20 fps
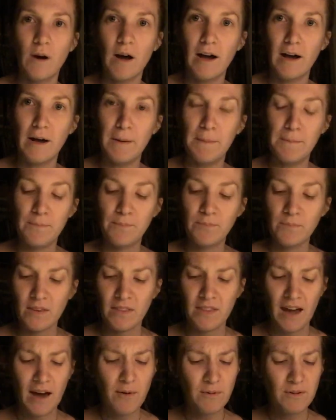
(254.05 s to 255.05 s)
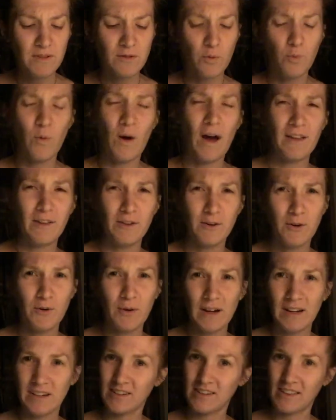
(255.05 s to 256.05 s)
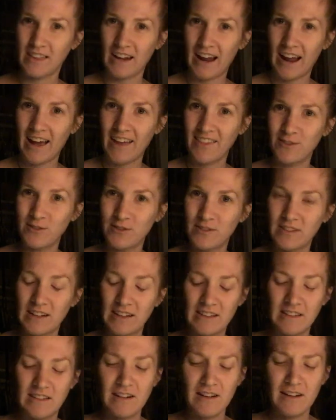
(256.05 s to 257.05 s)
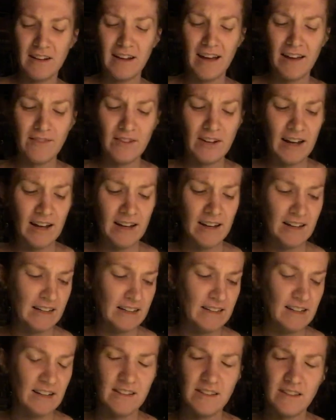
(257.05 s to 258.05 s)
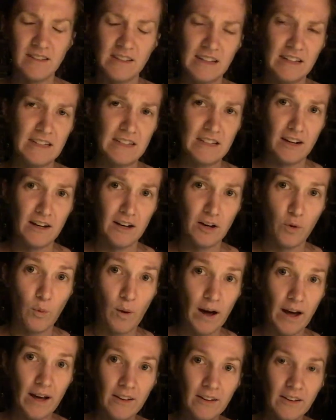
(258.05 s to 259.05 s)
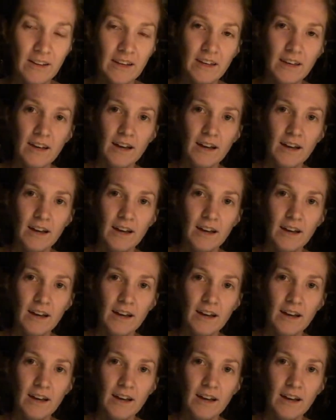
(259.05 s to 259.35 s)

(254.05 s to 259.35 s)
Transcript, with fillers: Um, that was a while ago actually that I had those tests done. I haven't had any testing done in a while.